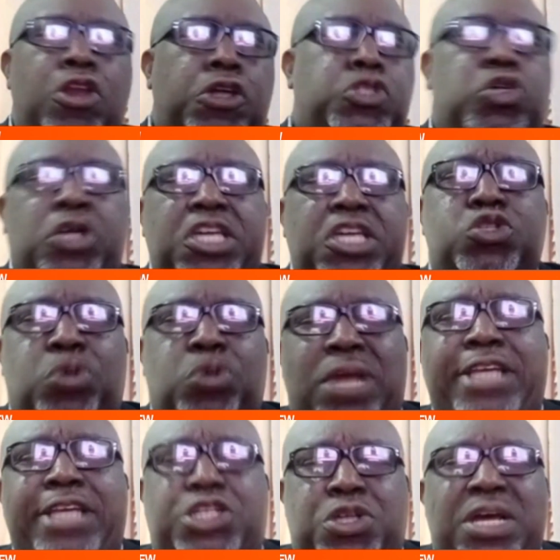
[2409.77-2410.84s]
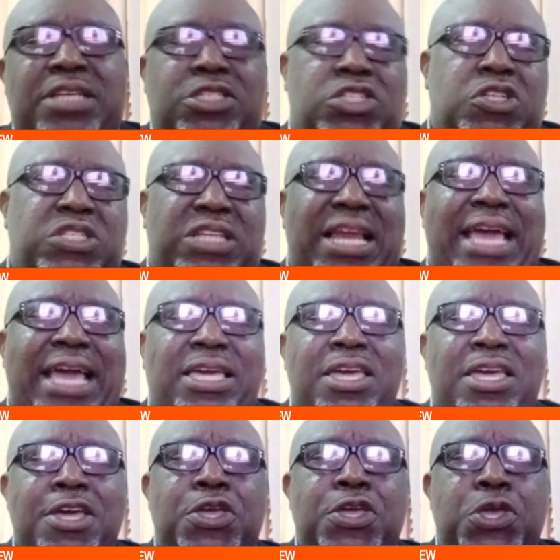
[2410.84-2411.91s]
not talking to Nigerians, just like
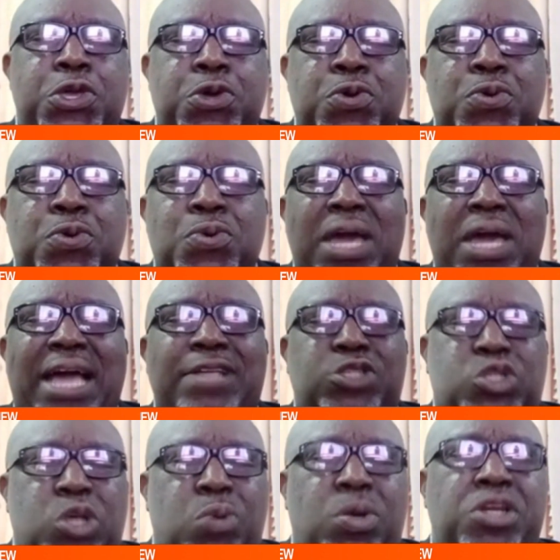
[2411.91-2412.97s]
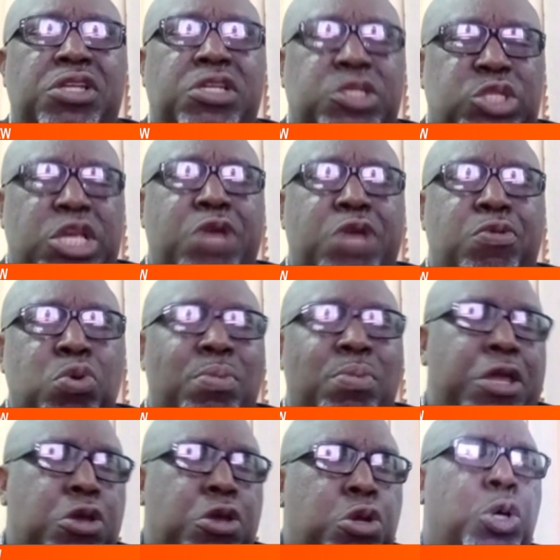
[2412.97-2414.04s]
you and someone in the same room
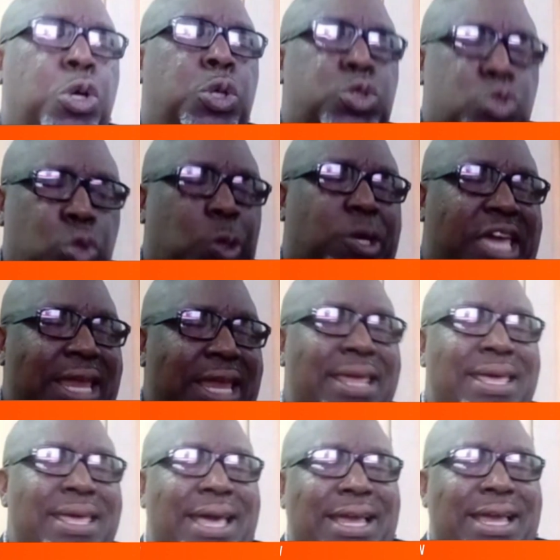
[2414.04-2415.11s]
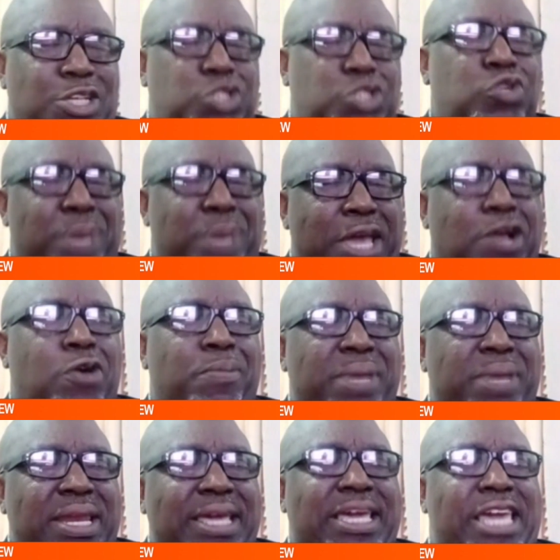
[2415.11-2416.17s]
and you're not talking. There should be a
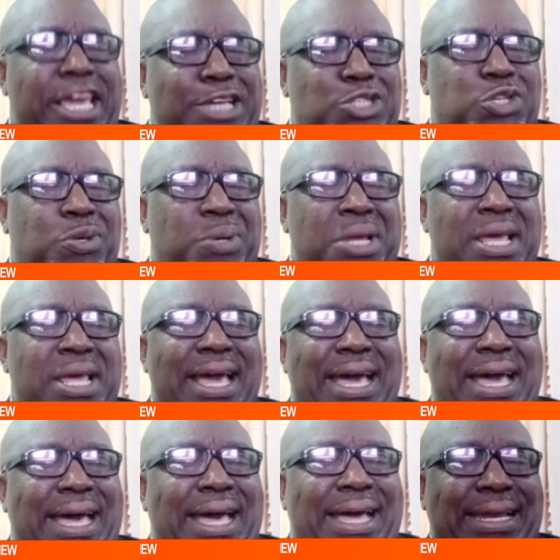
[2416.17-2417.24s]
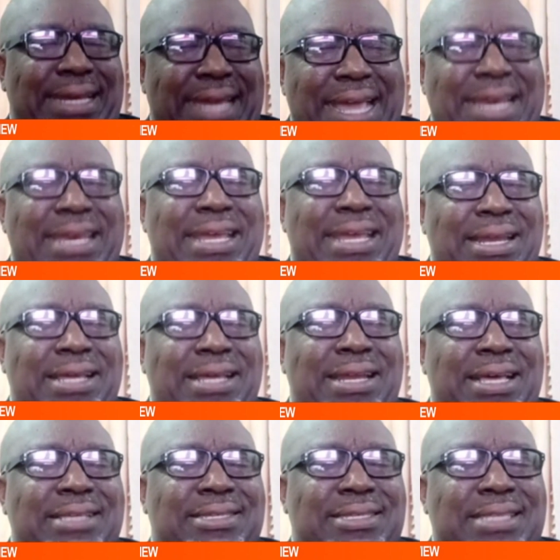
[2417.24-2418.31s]
communication. Then
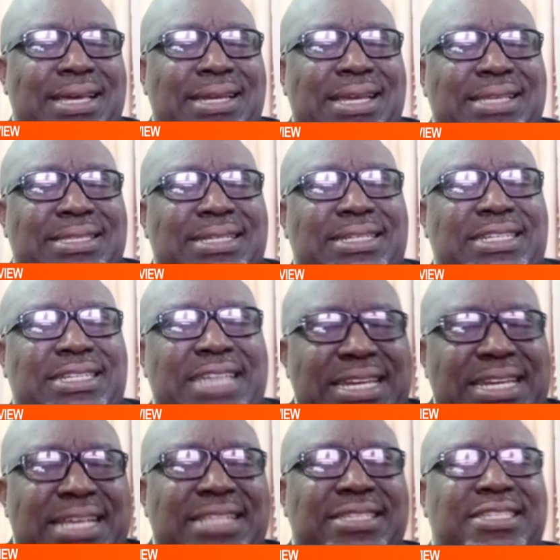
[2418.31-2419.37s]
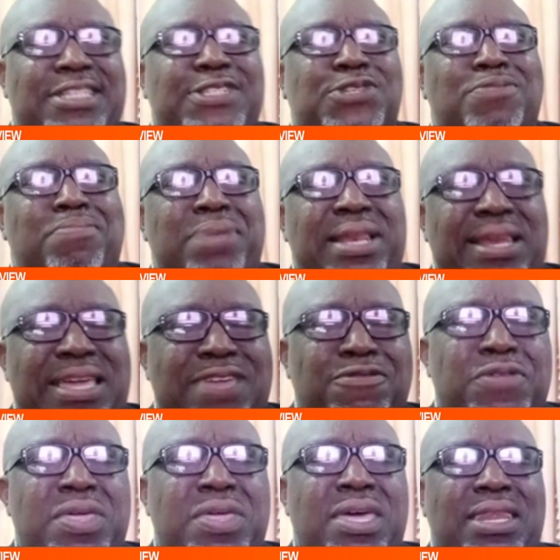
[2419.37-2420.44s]
there's the tendency to believe
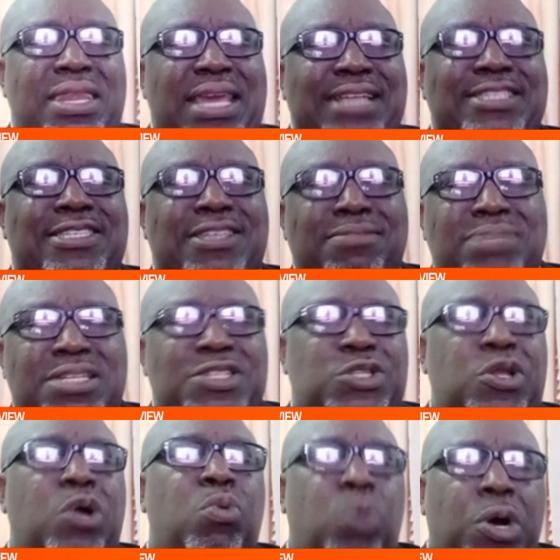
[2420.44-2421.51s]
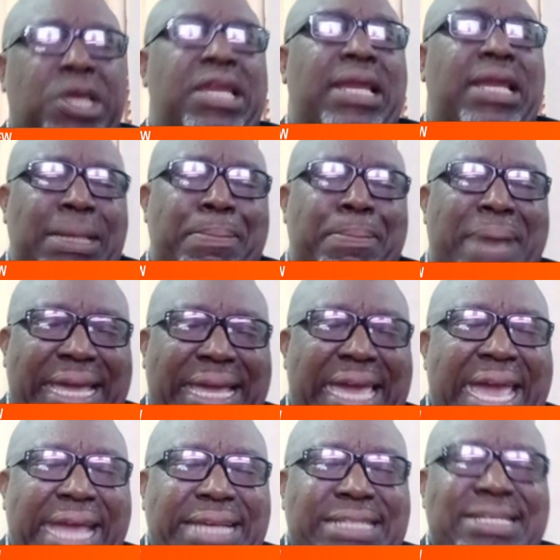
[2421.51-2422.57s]
that something is not working at the back
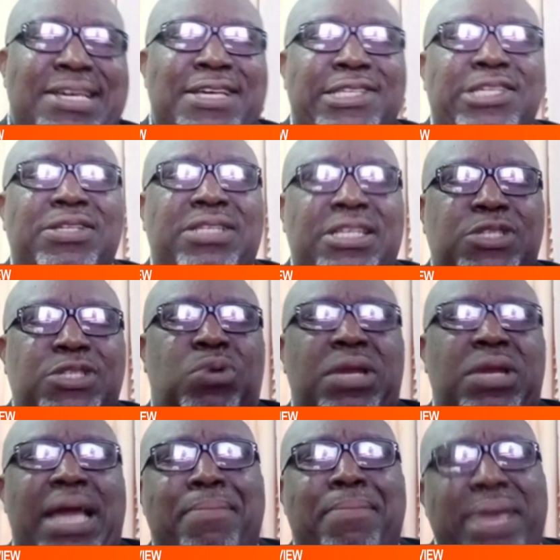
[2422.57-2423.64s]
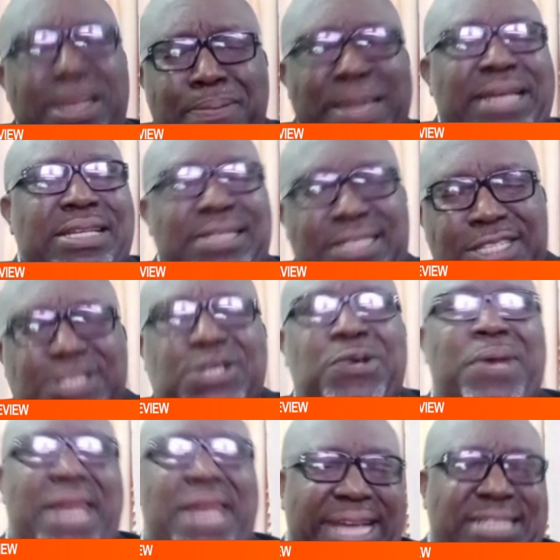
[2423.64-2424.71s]
end. So that's what I meant by the
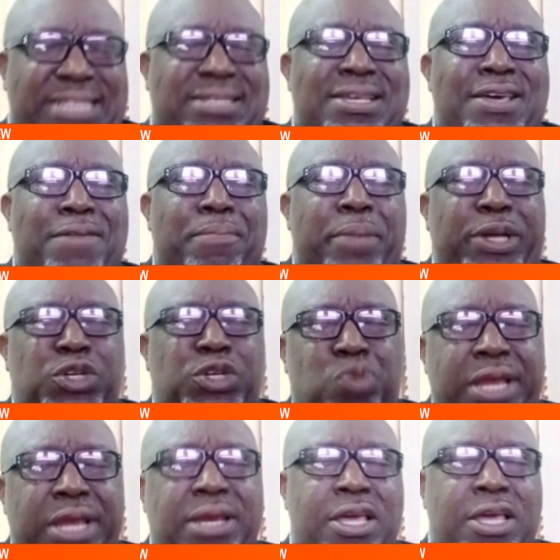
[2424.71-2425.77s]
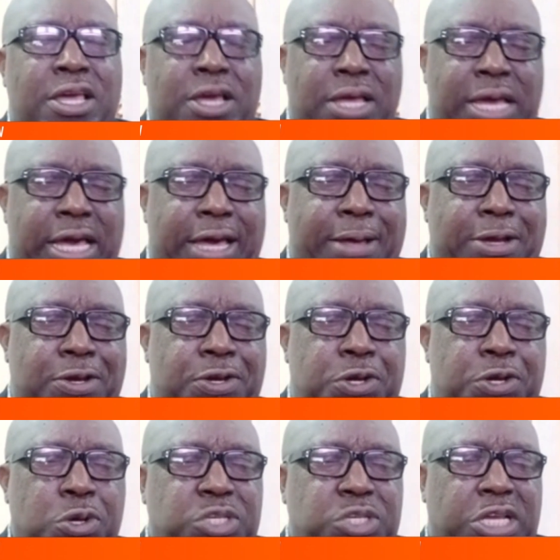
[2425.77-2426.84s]
disconnect between
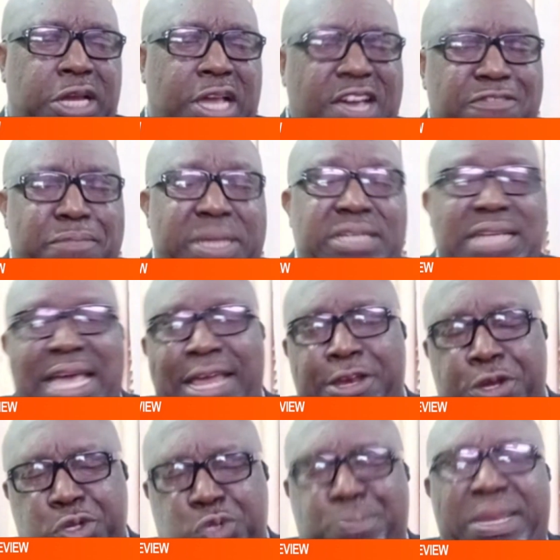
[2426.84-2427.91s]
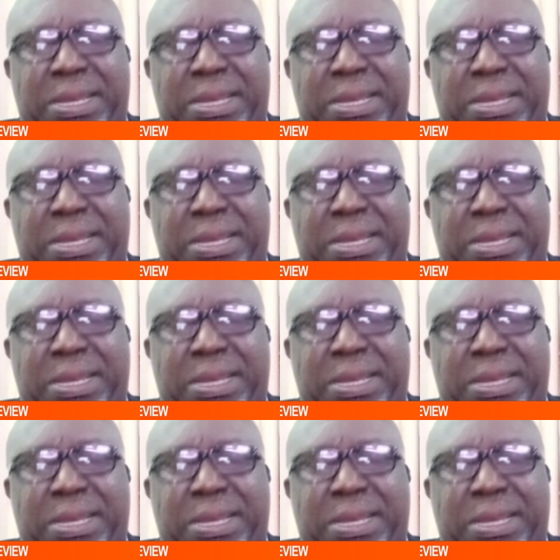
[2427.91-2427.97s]
those in government and those